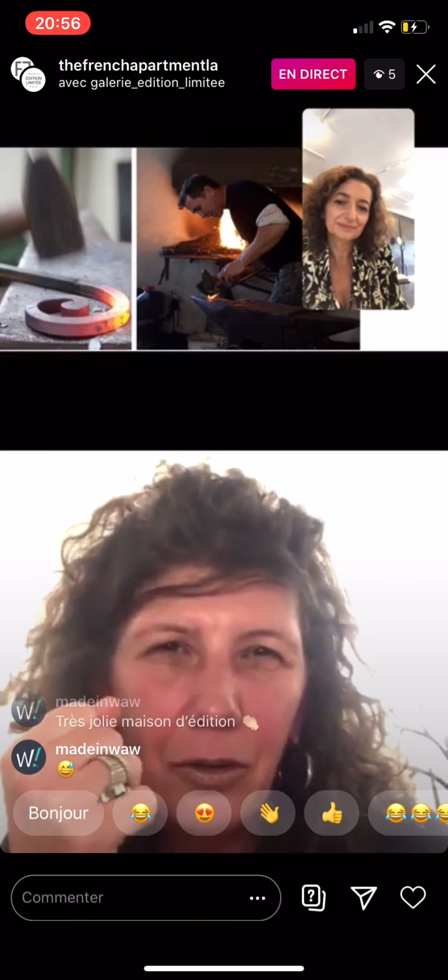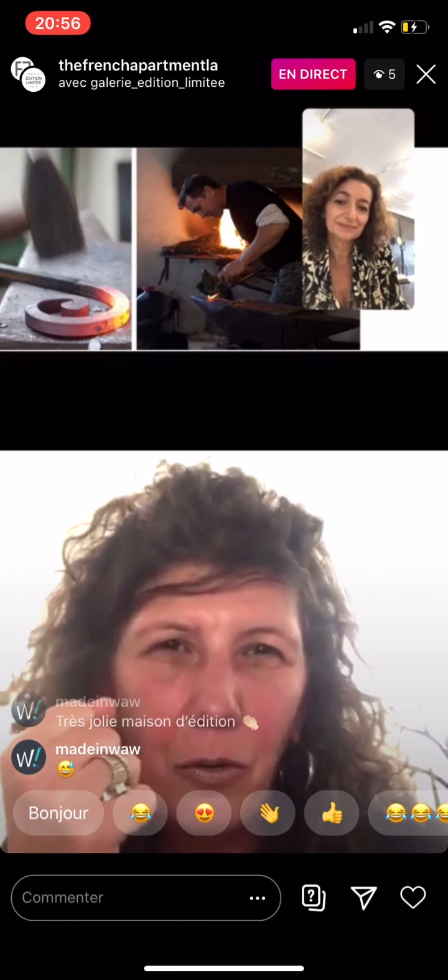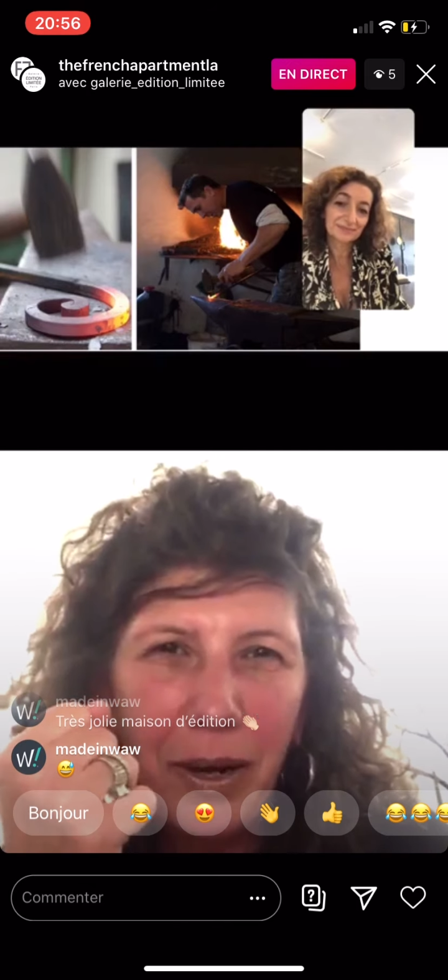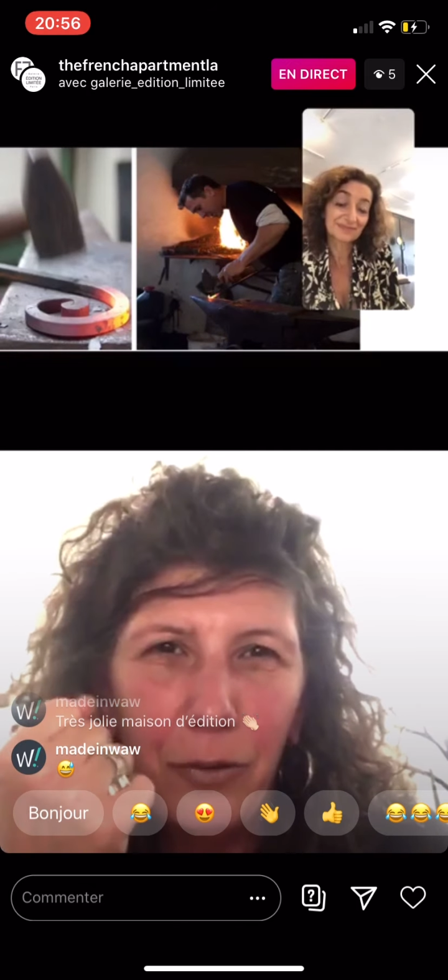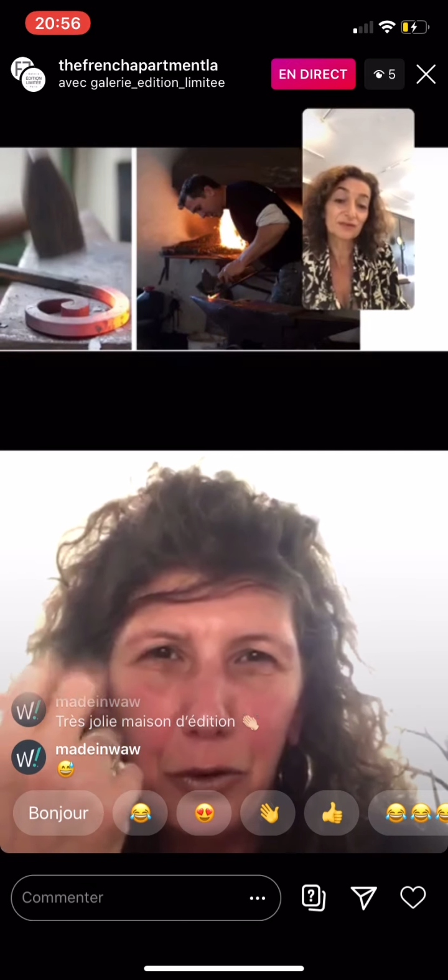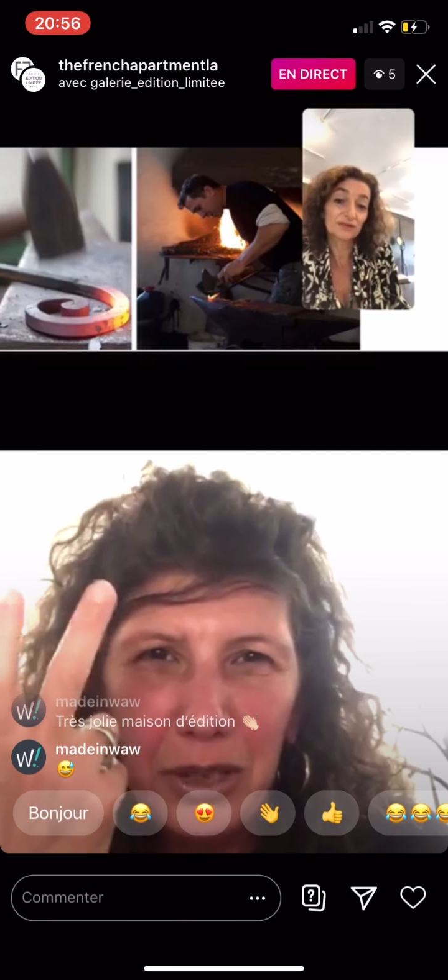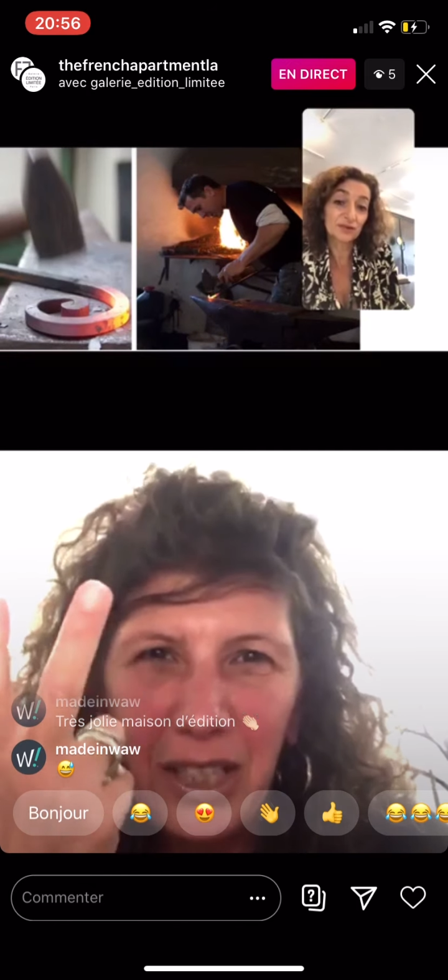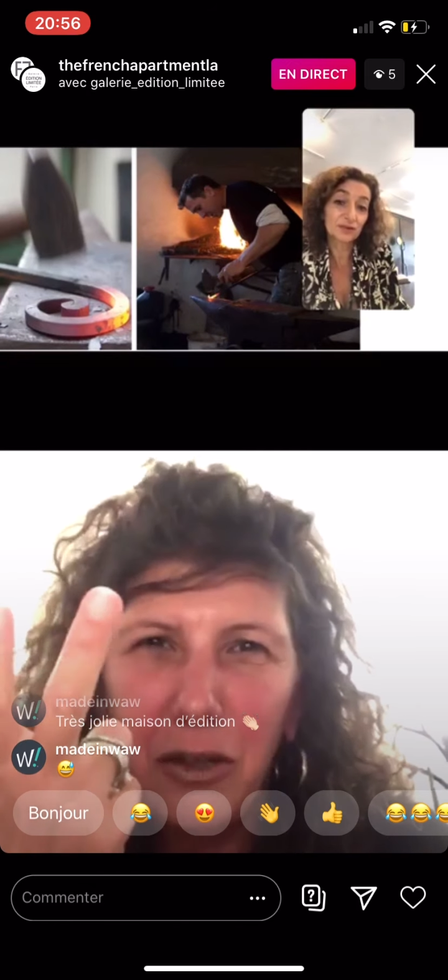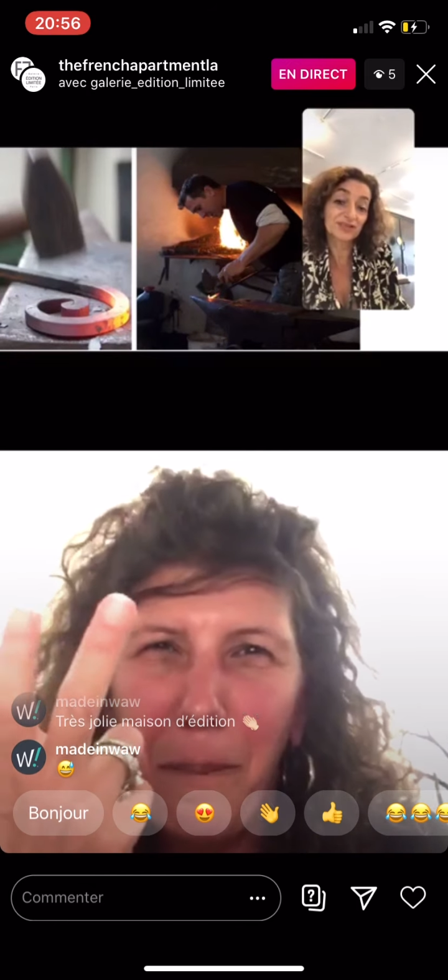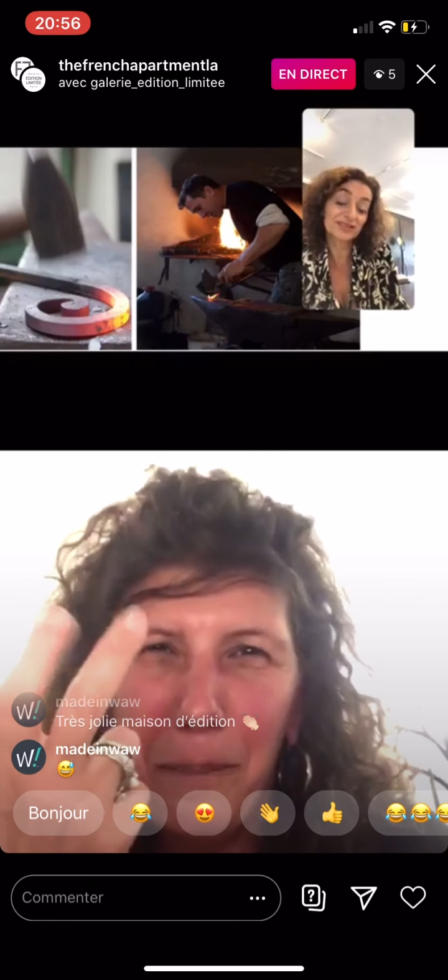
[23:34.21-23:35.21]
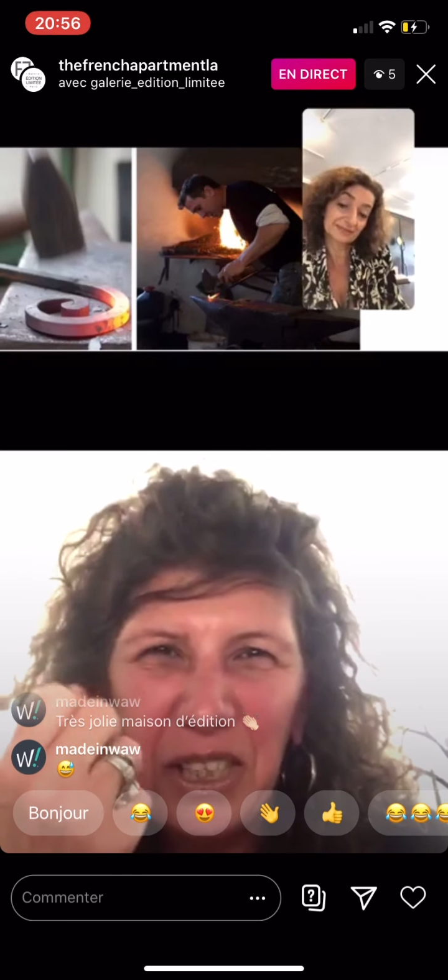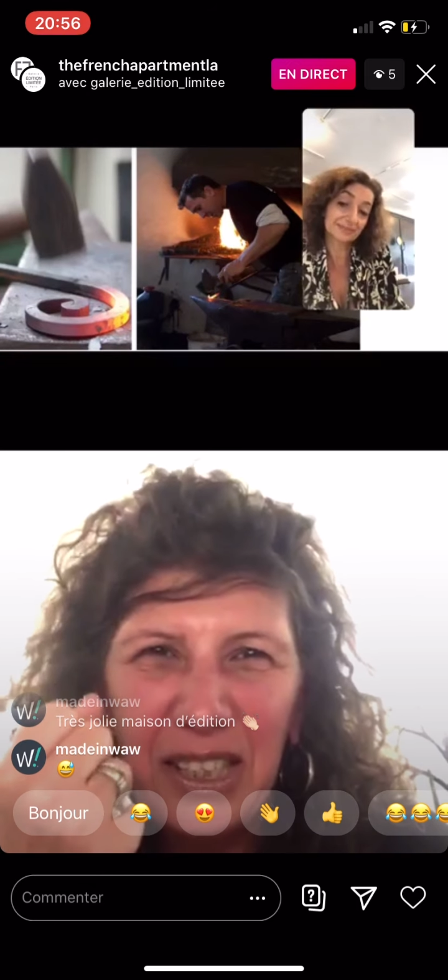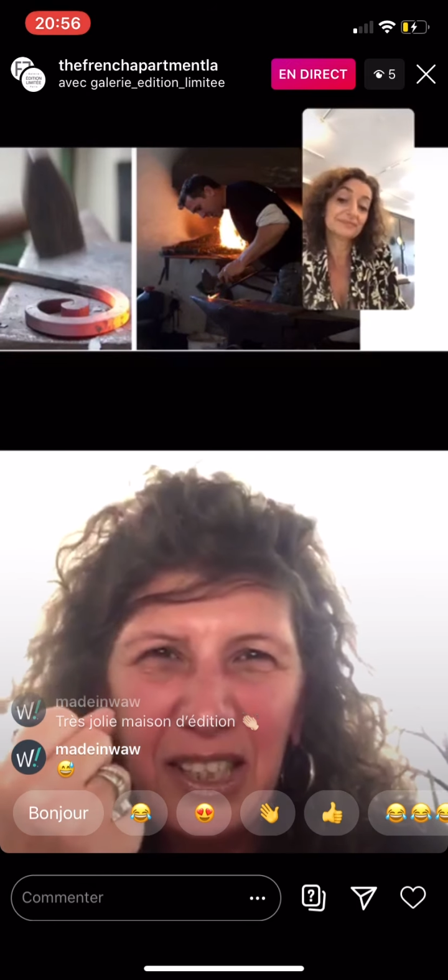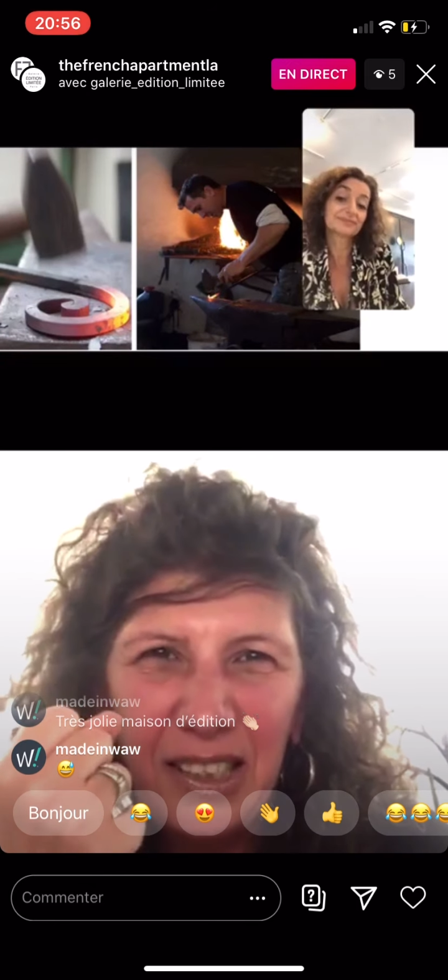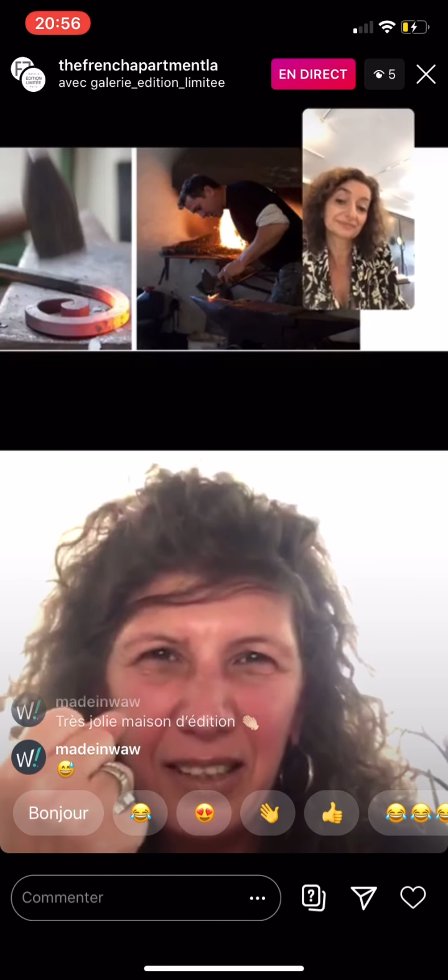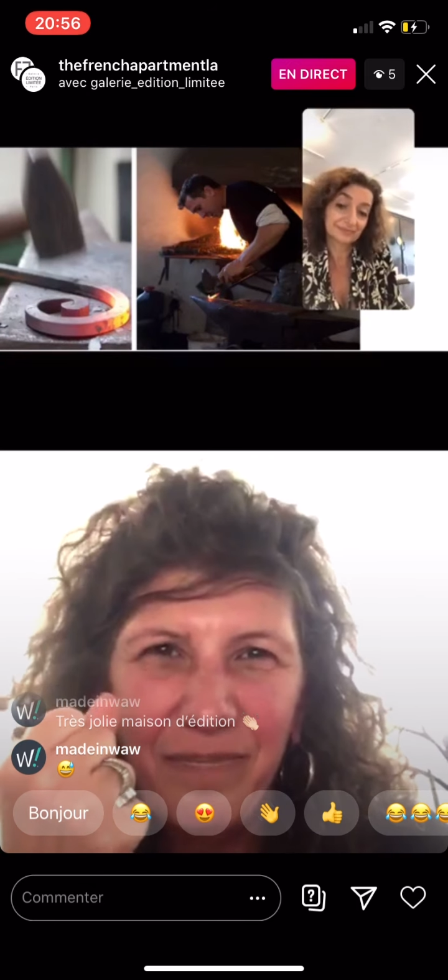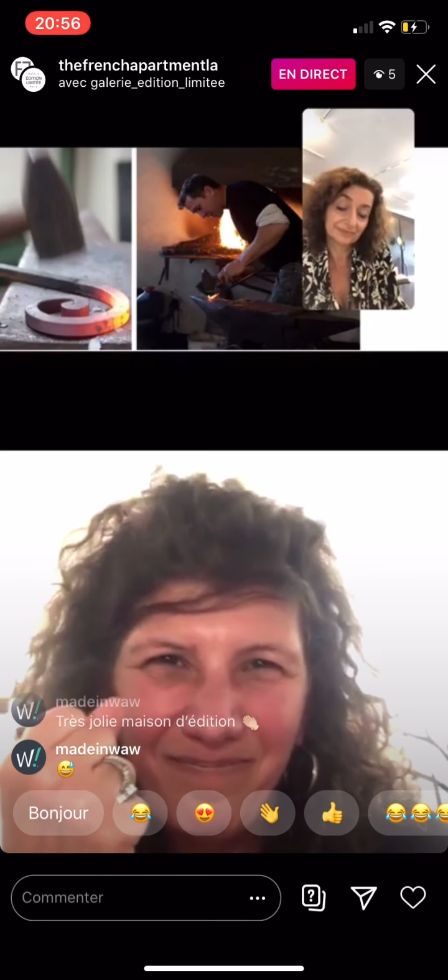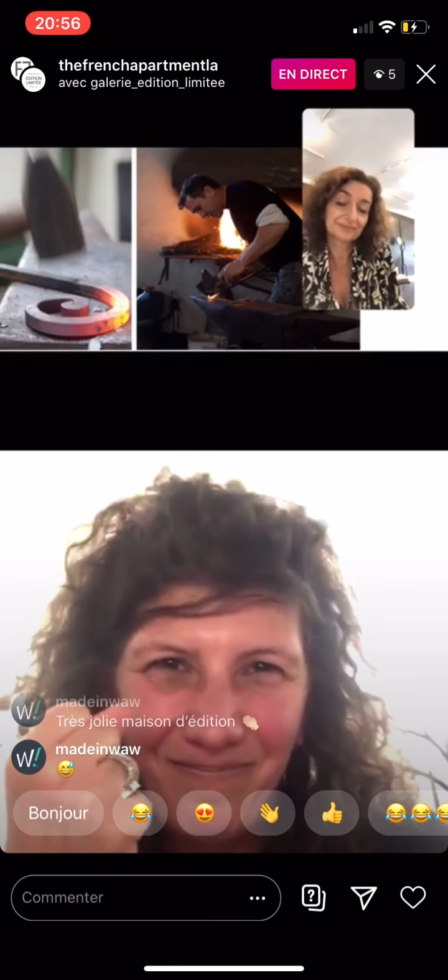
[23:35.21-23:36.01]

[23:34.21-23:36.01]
when you see the pieces.